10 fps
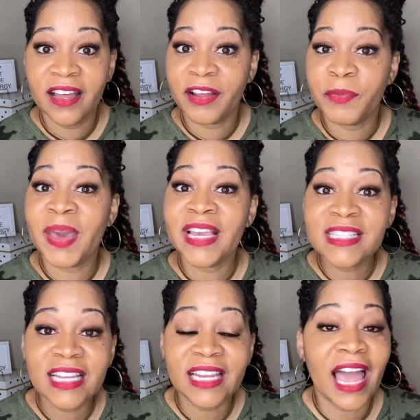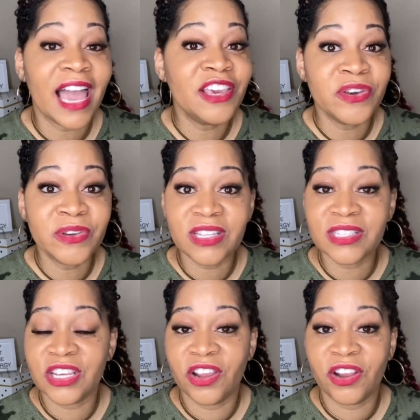basically I used the
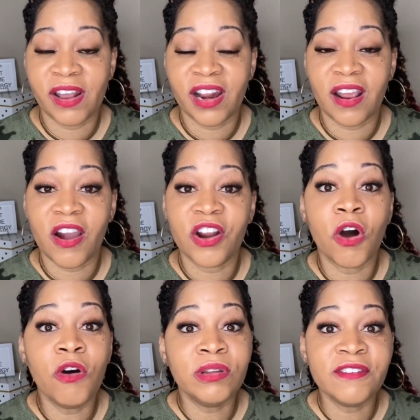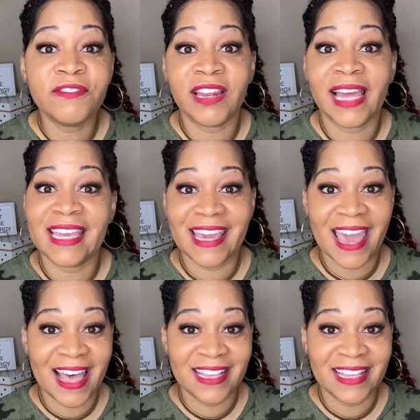secured credit card only for like gas